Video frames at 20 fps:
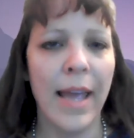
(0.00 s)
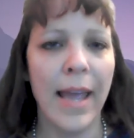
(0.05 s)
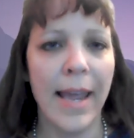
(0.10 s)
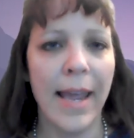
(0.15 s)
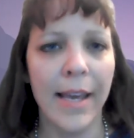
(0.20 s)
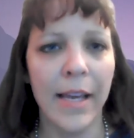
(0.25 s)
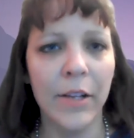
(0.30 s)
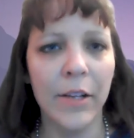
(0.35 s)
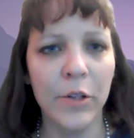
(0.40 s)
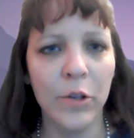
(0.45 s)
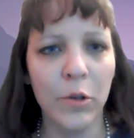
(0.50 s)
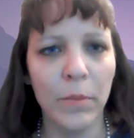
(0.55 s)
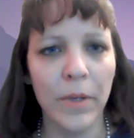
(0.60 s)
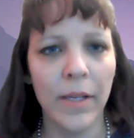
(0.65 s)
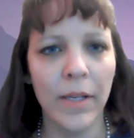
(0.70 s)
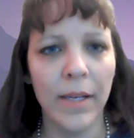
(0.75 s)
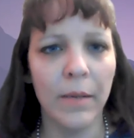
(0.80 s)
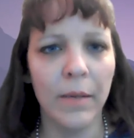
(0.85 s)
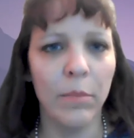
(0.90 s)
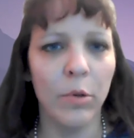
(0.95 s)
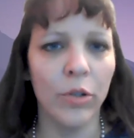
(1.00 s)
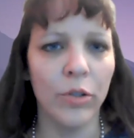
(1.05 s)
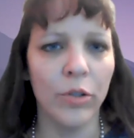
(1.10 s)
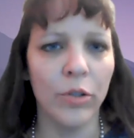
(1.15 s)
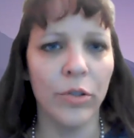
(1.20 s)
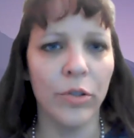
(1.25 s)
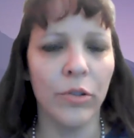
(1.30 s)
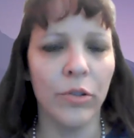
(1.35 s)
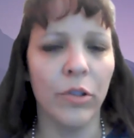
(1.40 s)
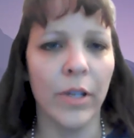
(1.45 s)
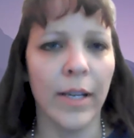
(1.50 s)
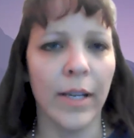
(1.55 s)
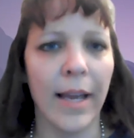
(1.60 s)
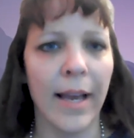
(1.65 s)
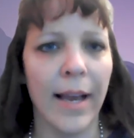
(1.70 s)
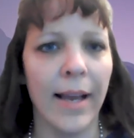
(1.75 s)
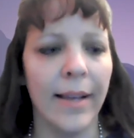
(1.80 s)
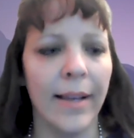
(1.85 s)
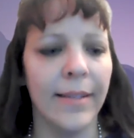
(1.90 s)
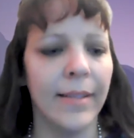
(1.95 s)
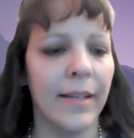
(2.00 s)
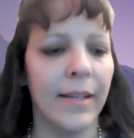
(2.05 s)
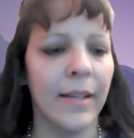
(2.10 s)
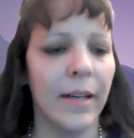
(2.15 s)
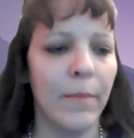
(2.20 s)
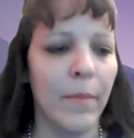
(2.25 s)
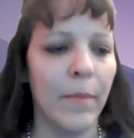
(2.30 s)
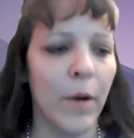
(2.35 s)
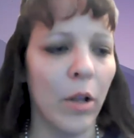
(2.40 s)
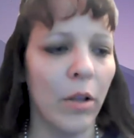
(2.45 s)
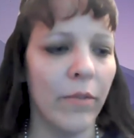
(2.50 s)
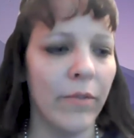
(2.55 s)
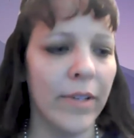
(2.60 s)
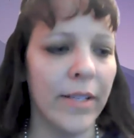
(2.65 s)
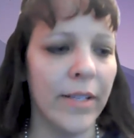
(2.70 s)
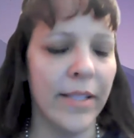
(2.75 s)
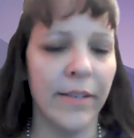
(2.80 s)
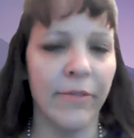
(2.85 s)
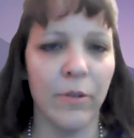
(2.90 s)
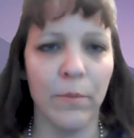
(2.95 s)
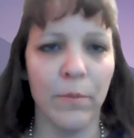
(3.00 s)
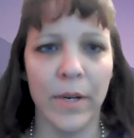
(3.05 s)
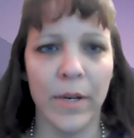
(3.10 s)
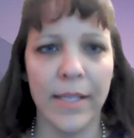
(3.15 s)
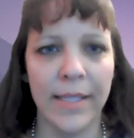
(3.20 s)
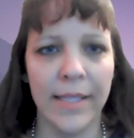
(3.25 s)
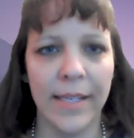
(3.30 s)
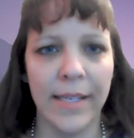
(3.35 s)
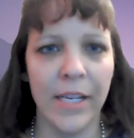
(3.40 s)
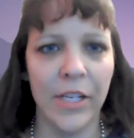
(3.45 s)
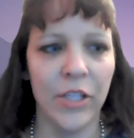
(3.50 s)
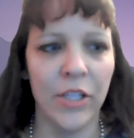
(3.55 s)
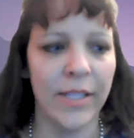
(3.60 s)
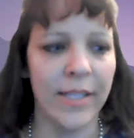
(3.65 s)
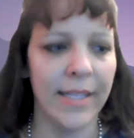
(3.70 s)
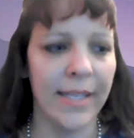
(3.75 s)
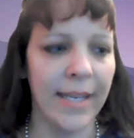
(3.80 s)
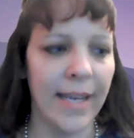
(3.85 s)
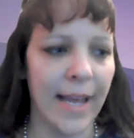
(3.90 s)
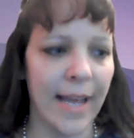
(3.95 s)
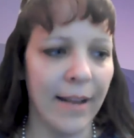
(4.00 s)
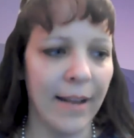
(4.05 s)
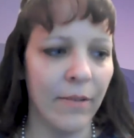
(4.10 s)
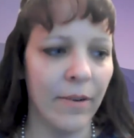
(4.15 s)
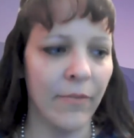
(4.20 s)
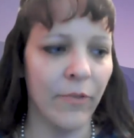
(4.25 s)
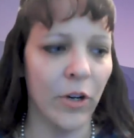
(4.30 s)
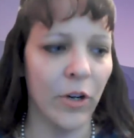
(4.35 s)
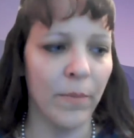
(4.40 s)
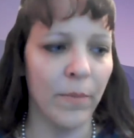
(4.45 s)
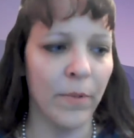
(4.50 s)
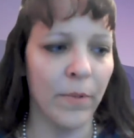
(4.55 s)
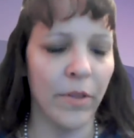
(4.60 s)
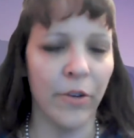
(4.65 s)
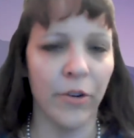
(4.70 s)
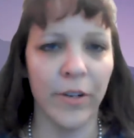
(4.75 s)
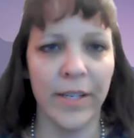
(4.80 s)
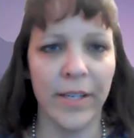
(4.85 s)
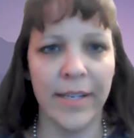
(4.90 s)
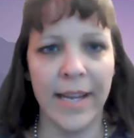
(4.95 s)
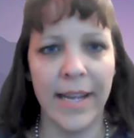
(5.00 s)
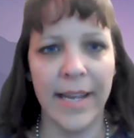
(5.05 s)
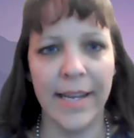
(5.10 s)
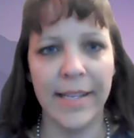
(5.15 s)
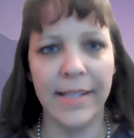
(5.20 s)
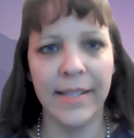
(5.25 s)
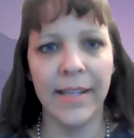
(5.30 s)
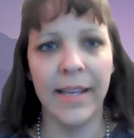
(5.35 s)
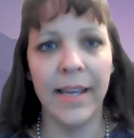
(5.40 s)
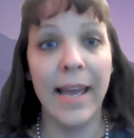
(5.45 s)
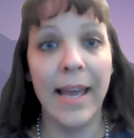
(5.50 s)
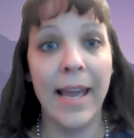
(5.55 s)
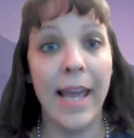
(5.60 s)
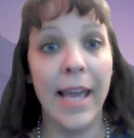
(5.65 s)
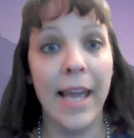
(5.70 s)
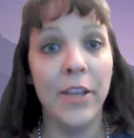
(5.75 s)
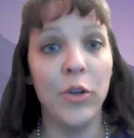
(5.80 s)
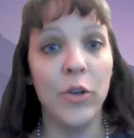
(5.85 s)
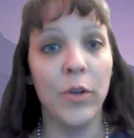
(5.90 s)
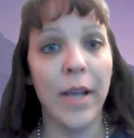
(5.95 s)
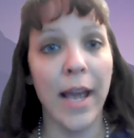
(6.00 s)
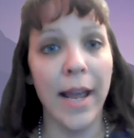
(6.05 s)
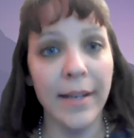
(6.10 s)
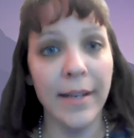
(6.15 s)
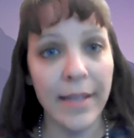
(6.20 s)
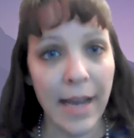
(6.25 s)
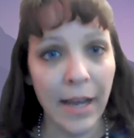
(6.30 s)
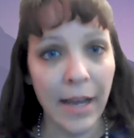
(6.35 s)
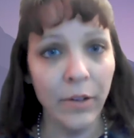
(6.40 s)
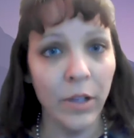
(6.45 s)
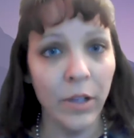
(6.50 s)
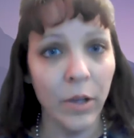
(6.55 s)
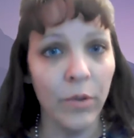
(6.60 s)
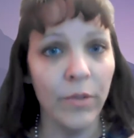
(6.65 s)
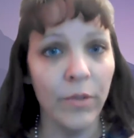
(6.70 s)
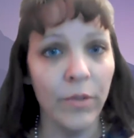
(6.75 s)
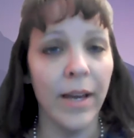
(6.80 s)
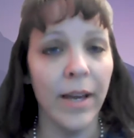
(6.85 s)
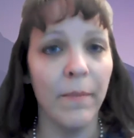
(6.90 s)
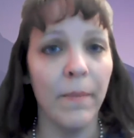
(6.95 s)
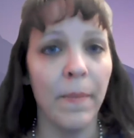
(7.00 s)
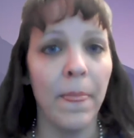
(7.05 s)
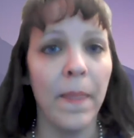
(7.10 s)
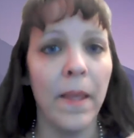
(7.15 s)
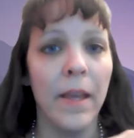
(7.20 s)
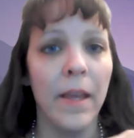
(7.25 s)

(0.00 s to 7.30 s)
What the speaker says: and you'll be able to look at all of these different presentations again for up to 30 days, and you can download them.